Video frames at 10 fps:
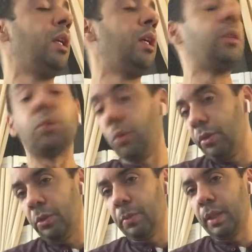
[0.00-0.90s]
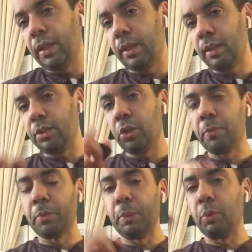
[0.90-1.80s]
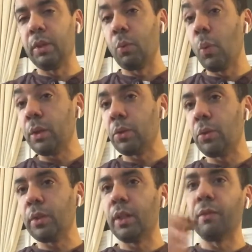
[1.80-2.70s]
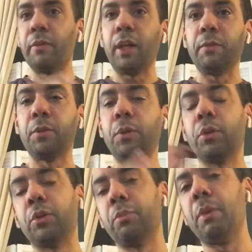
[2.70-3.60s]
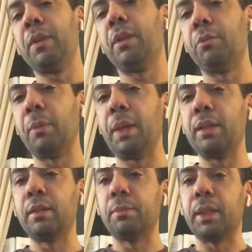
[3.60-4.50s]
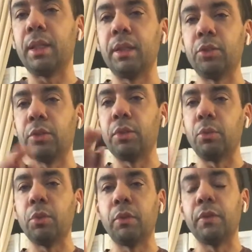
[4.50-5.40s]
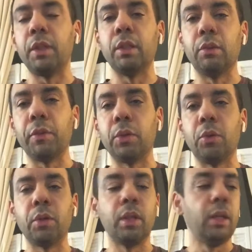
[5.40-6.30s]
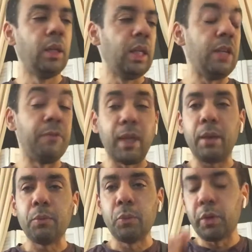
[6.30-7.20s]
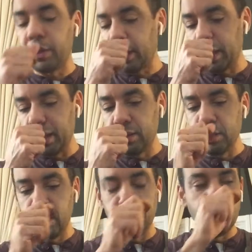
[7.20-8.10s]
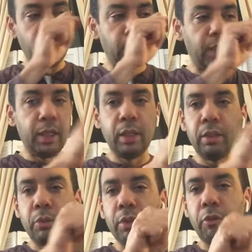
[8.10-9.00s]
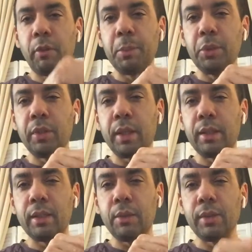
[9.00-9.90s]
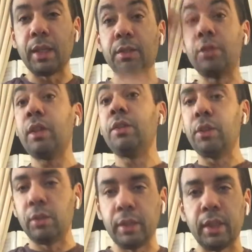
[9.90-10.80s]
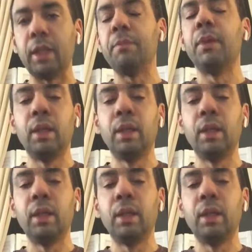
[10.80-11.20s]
It could also be that it jumps between the 1 chord and the 5 chord, because maybe the bass is playing just the root of the chord. If that were the case, if you hear the rest of the music, it sounds like it's changing all the time.